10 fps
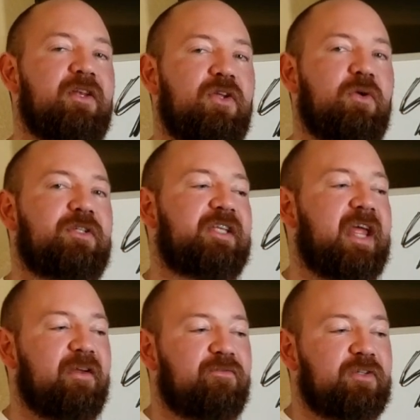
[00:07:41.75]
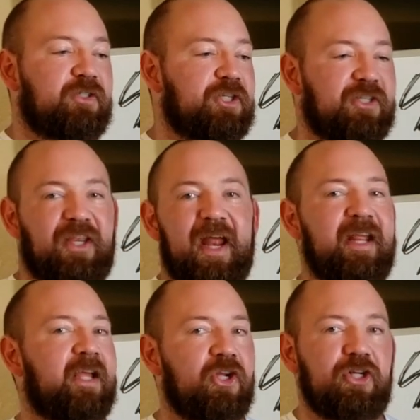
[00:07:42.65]
do save just
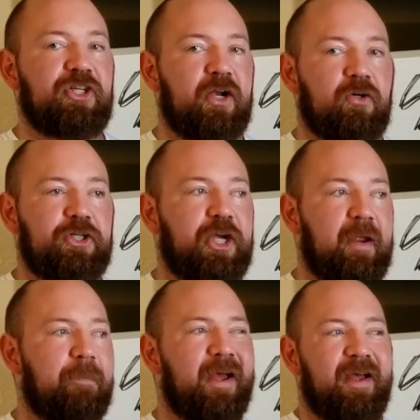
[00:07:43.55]
getting in good general shape